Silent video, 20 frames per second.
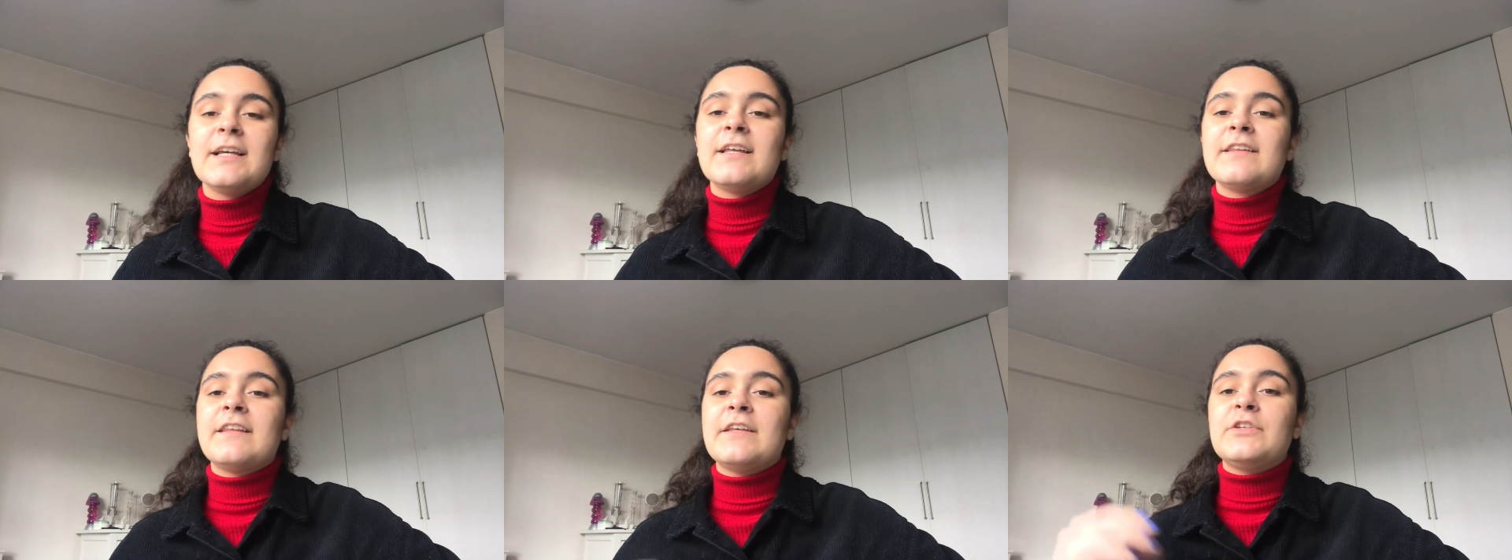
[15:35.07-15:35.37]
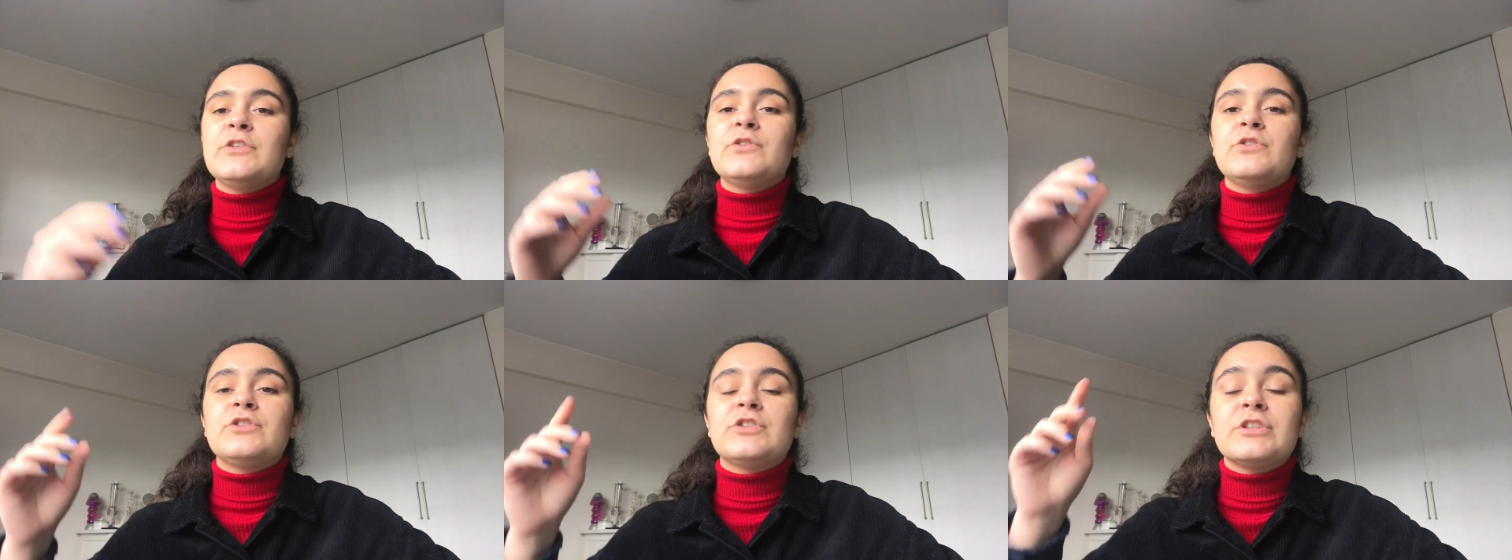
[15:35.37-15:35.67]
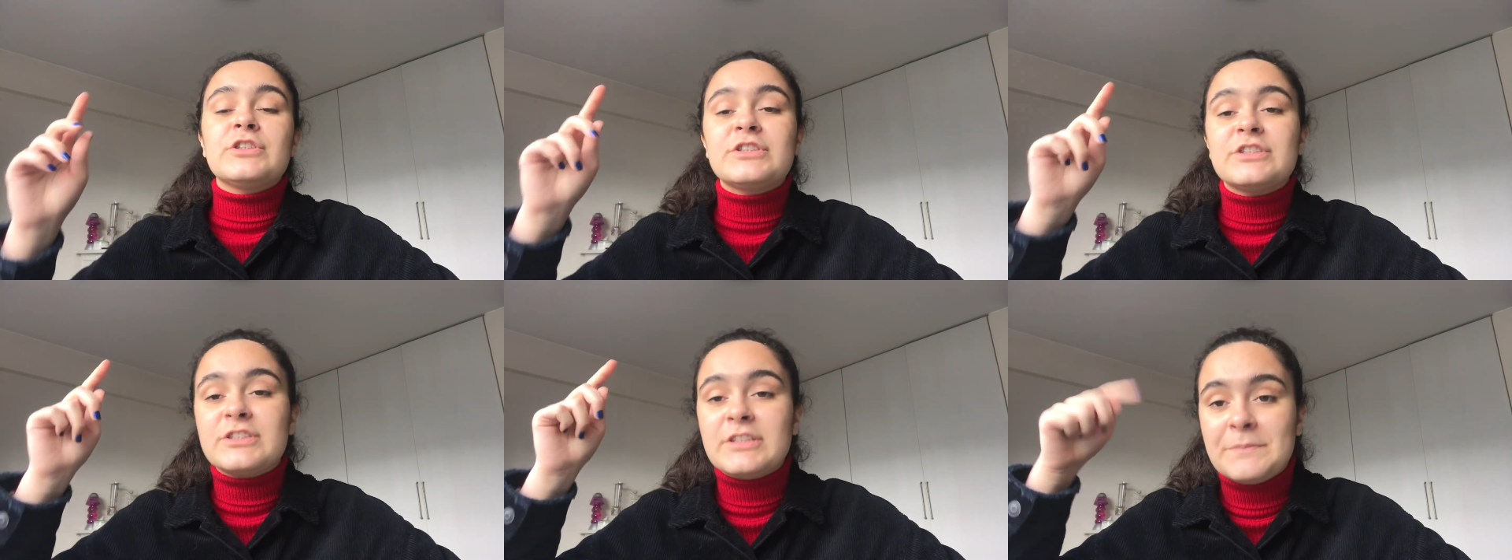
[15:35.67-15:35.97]
then you
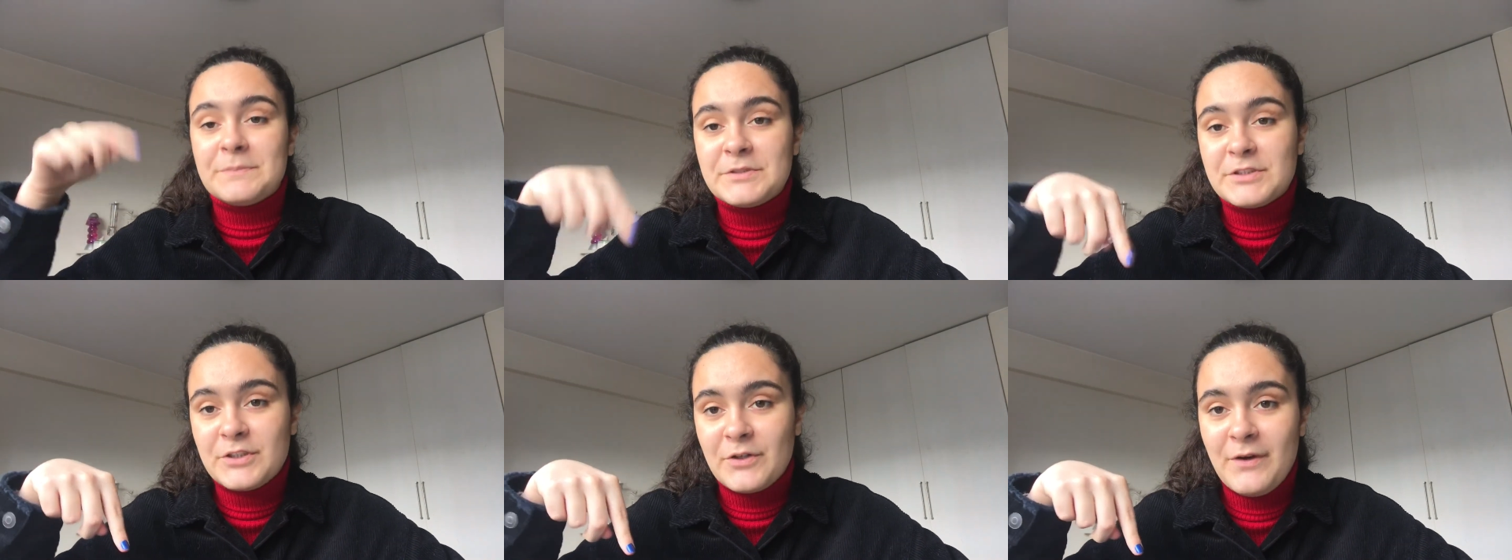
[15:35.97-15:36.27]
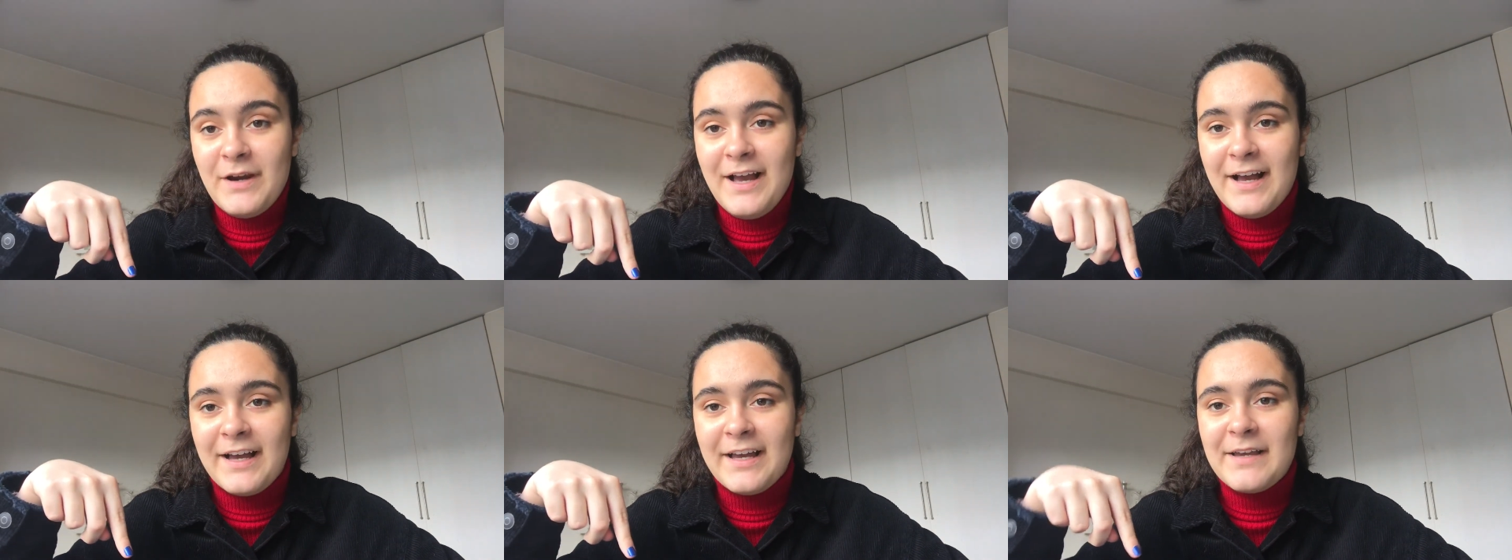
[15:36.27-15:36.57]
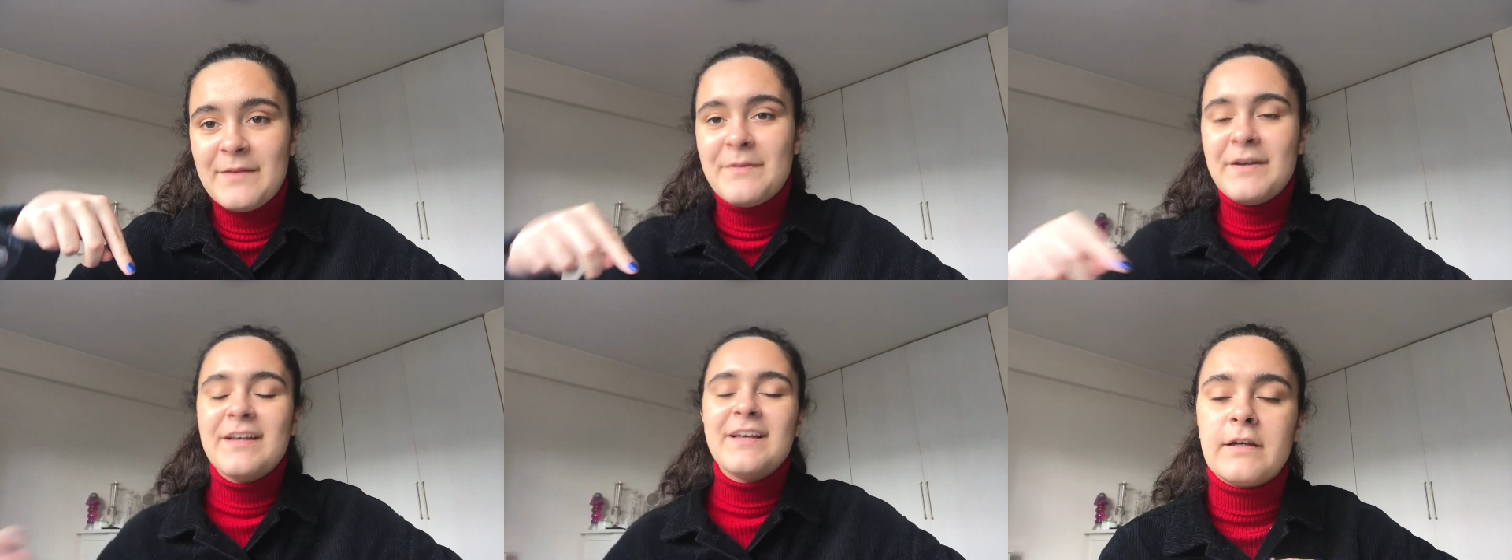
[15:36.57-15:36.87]
should
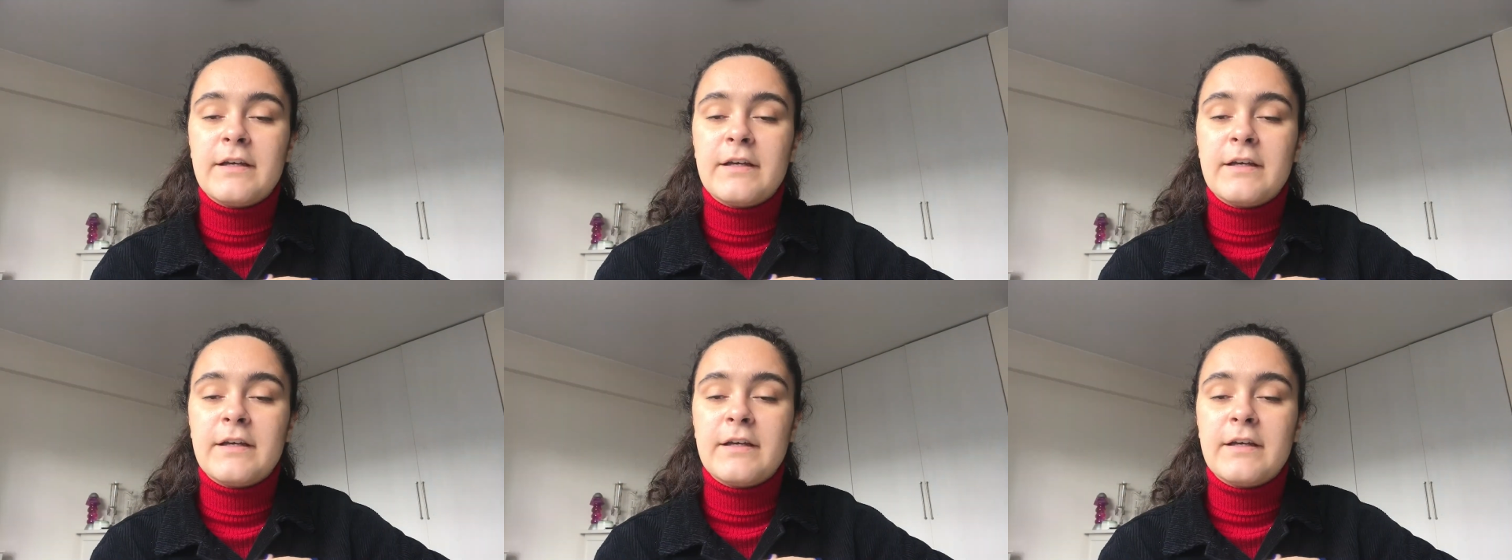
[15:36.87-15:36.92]
subscribe.